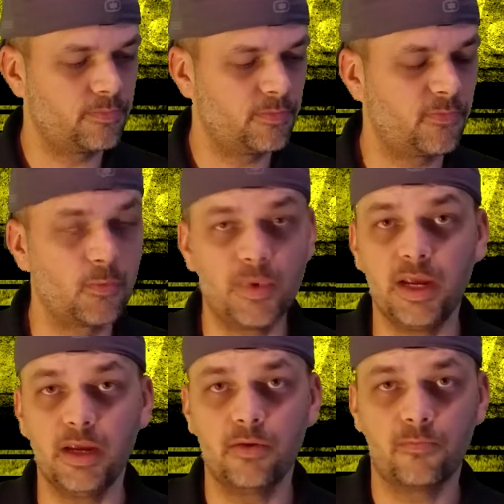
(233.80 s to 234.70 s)
For
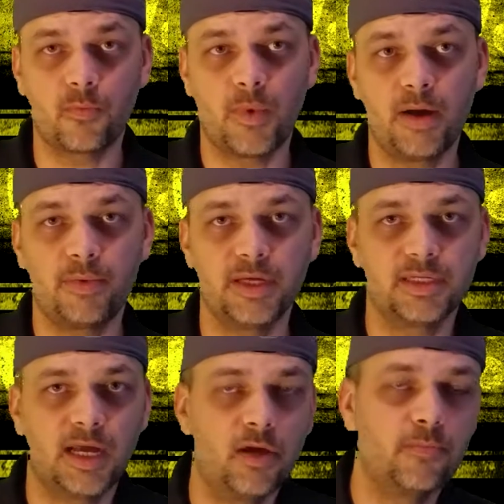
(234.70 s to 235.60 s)
me, for my
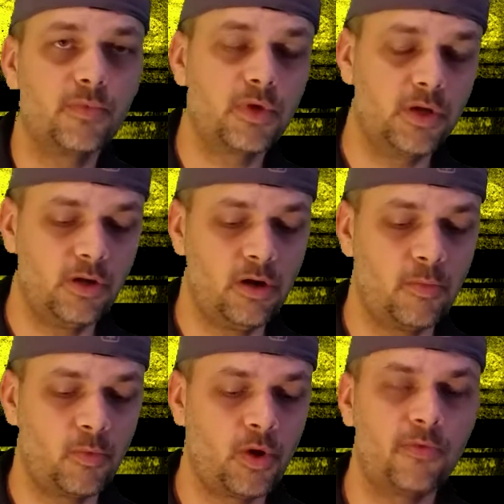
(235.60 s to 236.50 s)
playstyle. You know,
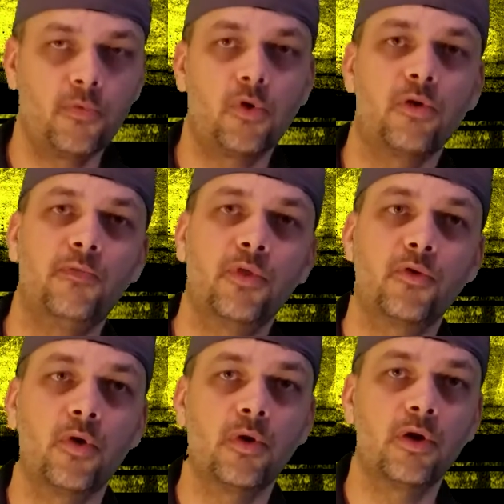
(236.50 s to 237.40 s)
I'm around a 400 foot
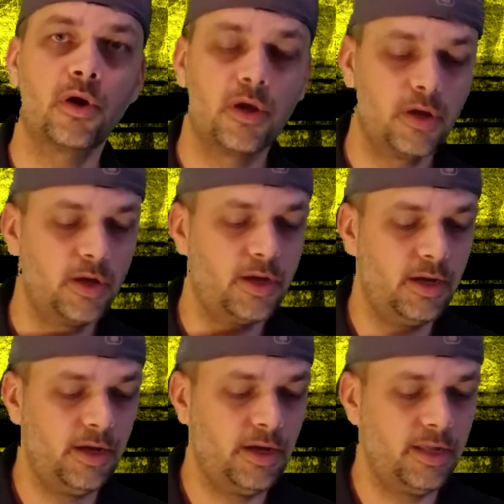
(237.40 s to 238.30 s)
thrower,
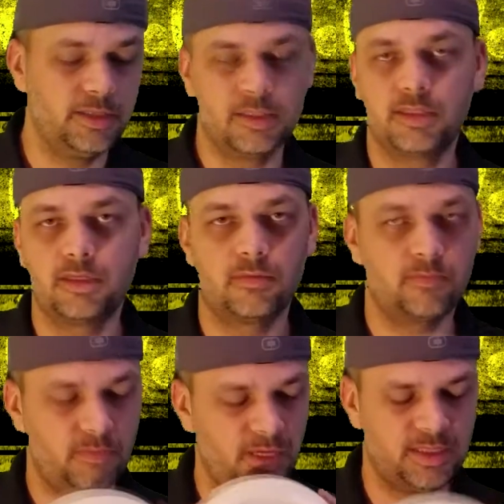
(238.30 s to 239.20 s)
and it's
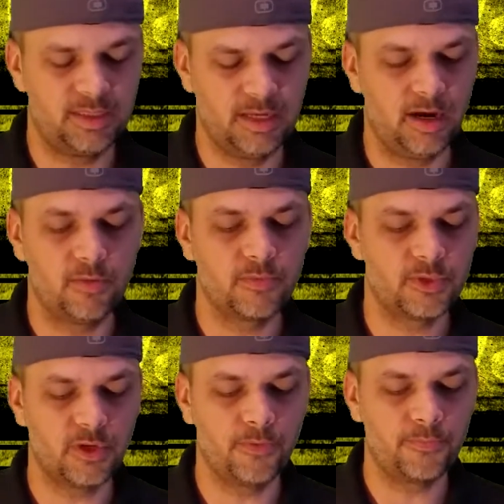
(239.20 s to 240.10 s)
there. So